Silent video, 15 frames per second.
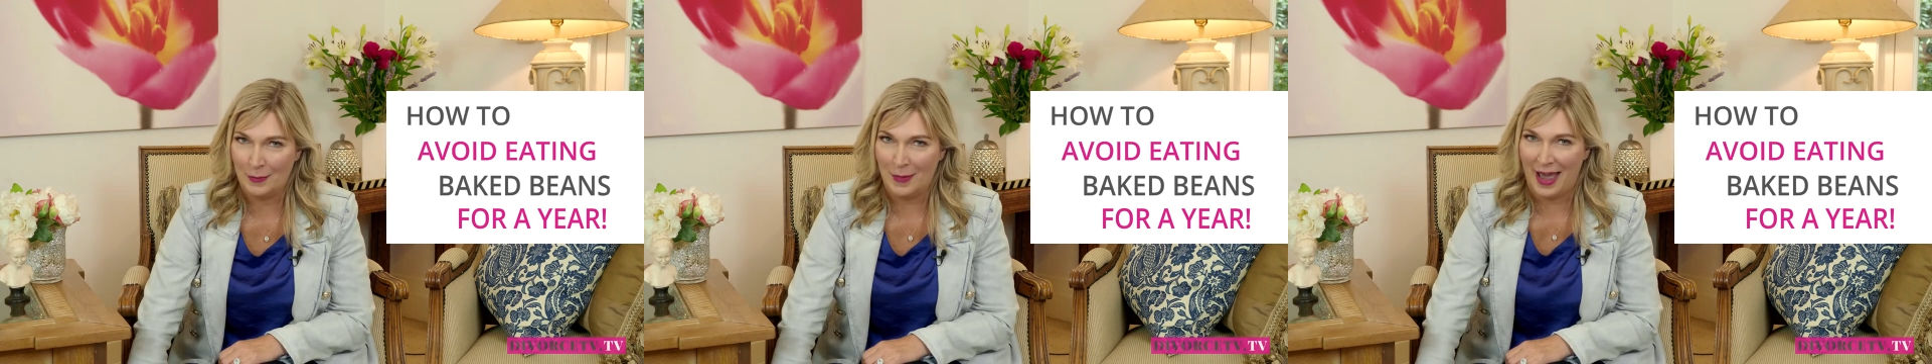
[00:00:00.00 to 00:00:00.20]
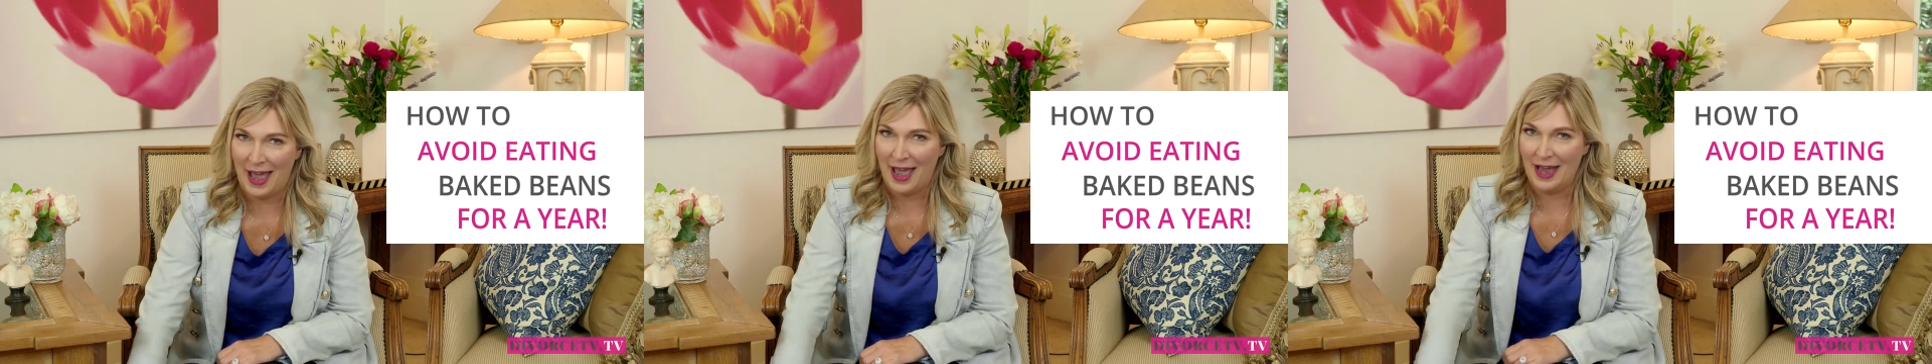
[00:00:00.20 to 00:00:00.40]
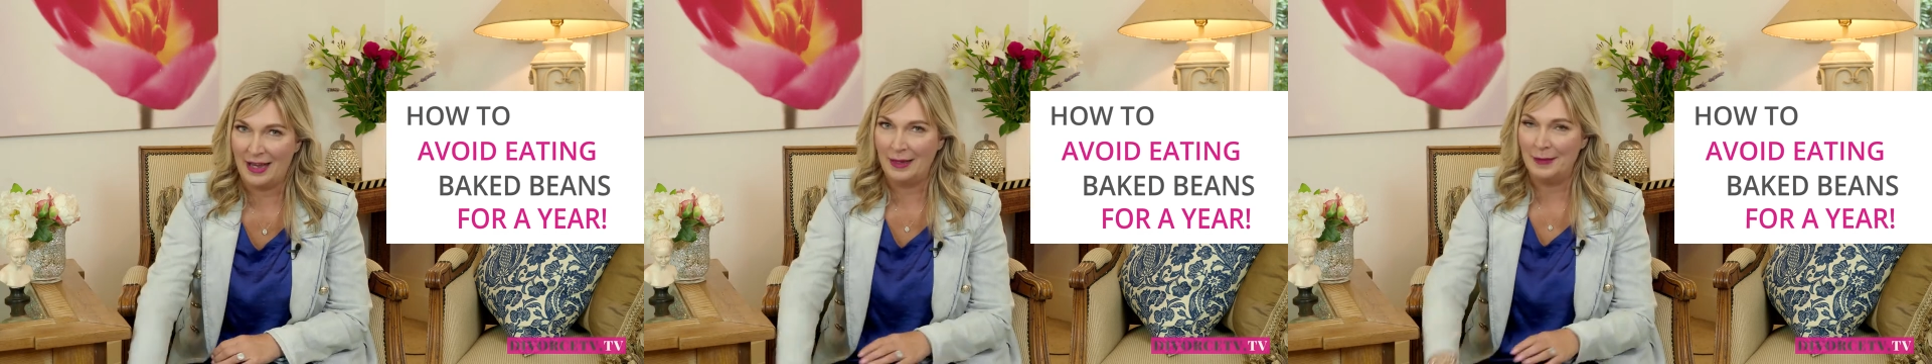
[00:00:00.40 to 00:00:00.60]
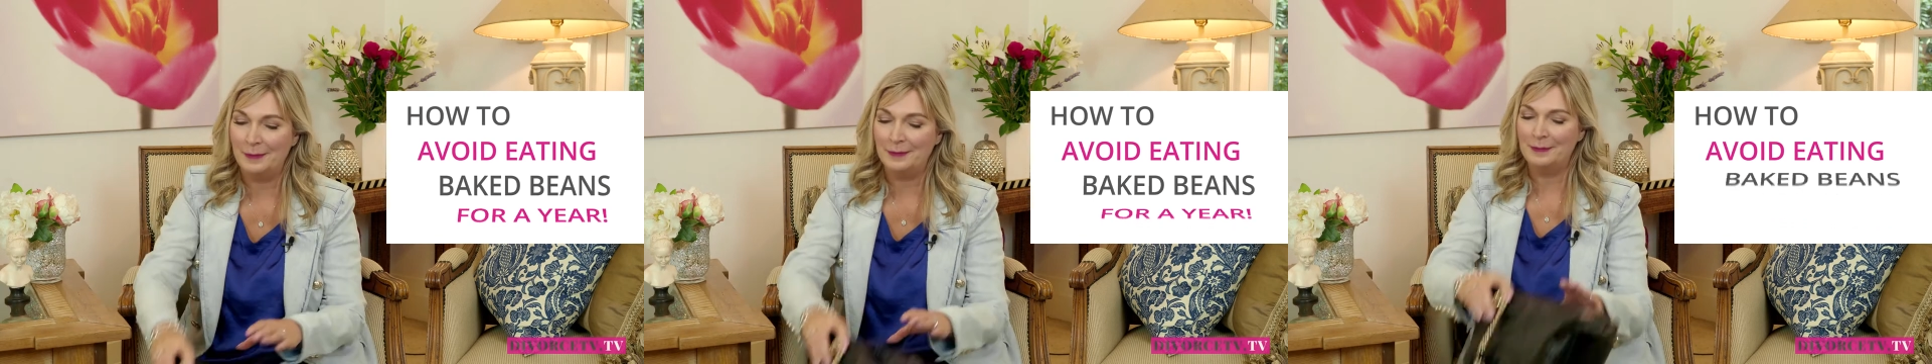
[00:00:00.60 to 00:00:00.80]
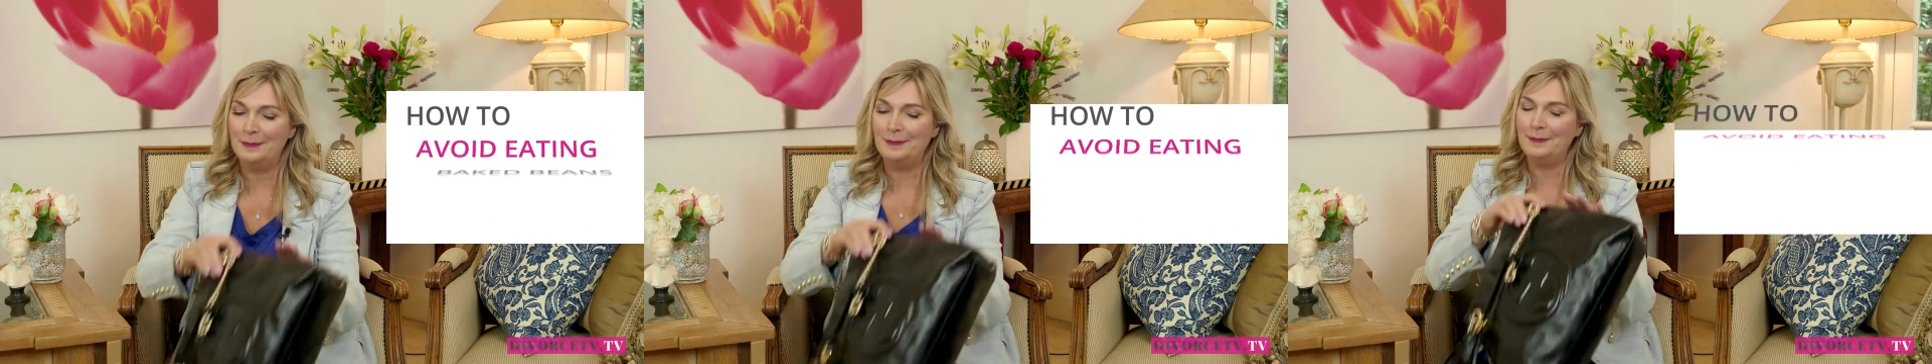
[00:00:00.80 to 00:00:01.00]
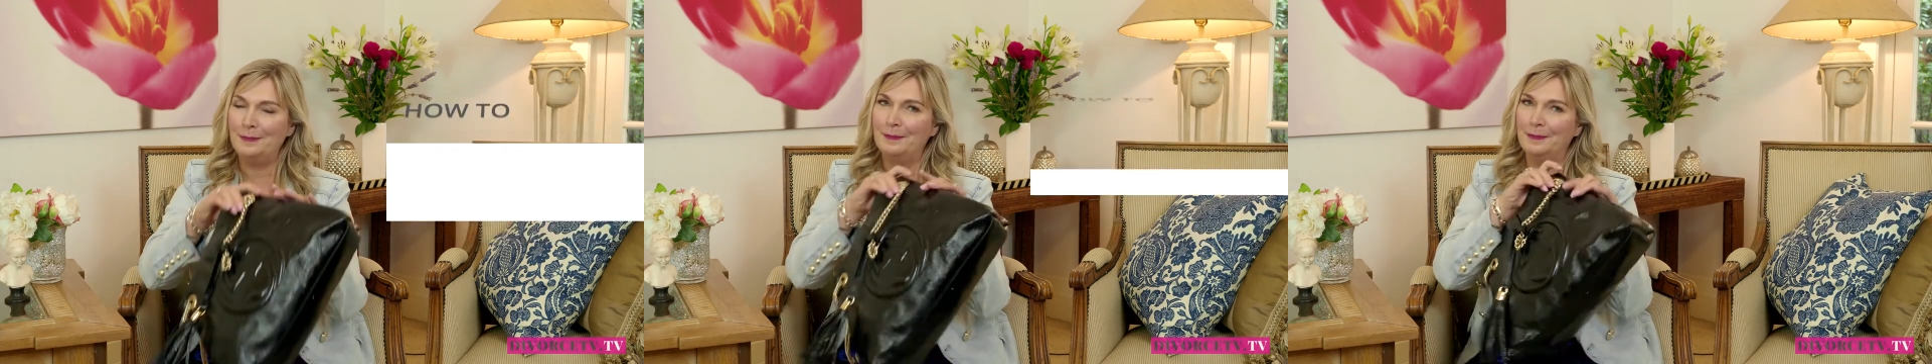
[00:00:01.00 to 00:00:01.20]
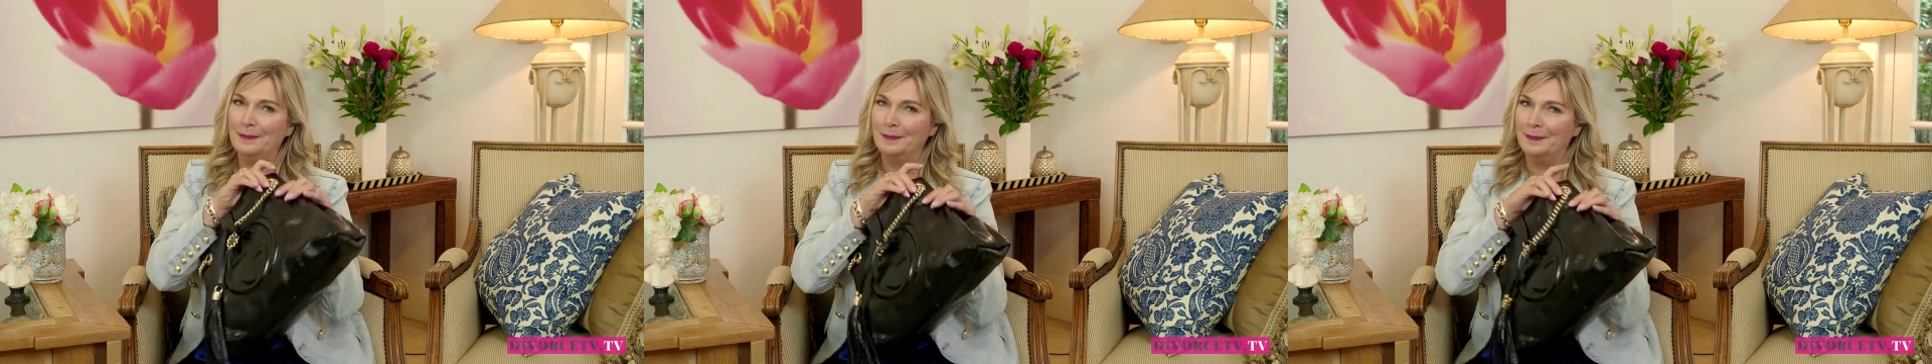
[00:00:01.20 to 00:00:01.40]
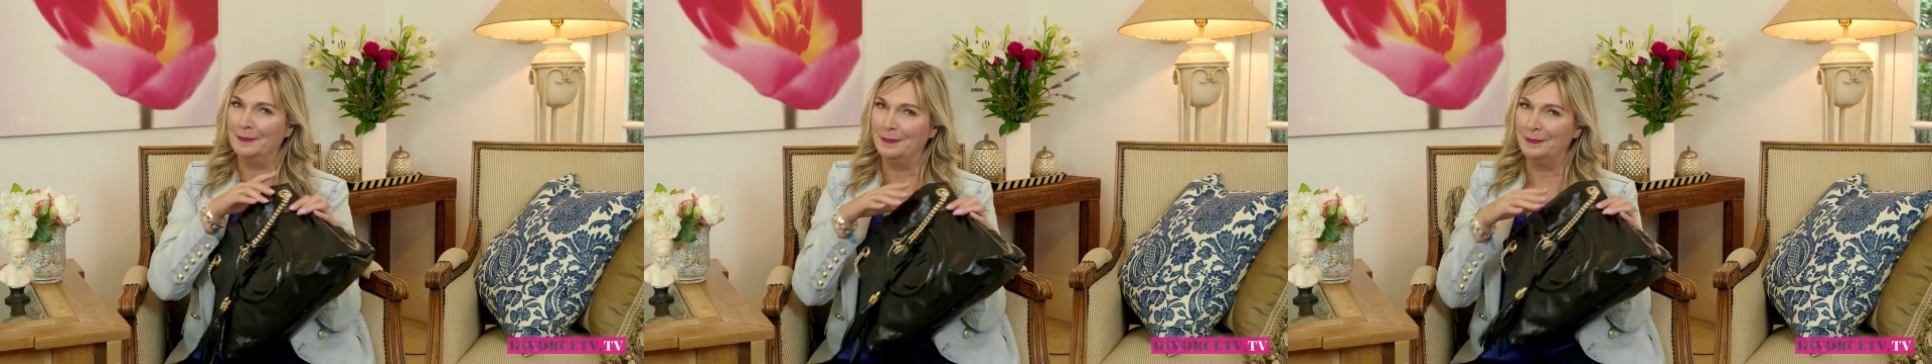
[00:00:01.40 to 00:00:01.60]
bag?
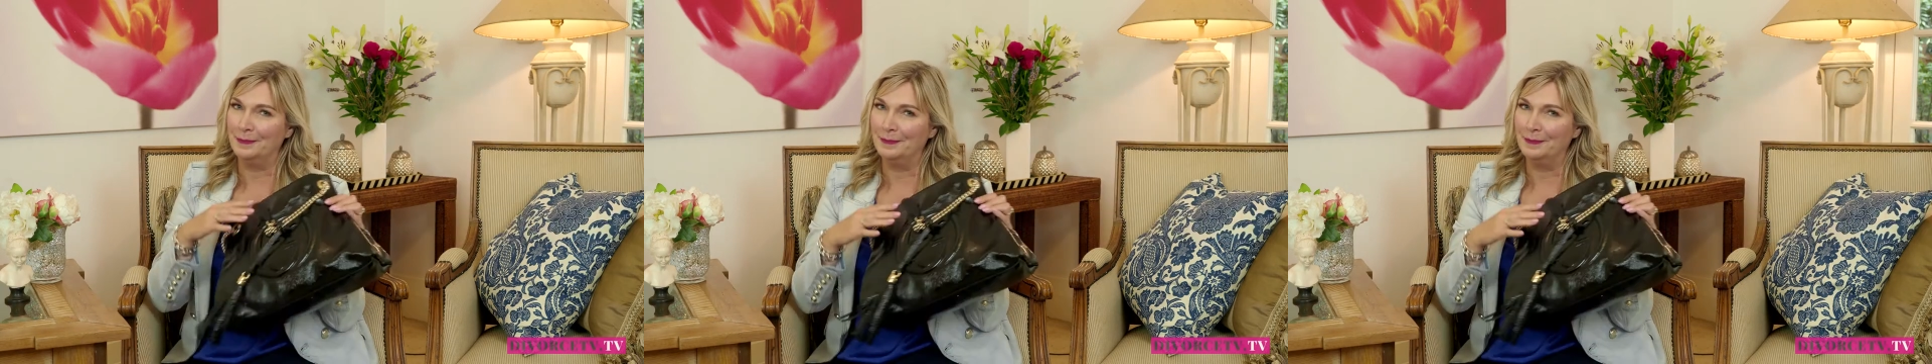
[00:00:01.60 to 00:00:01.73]
Hmm.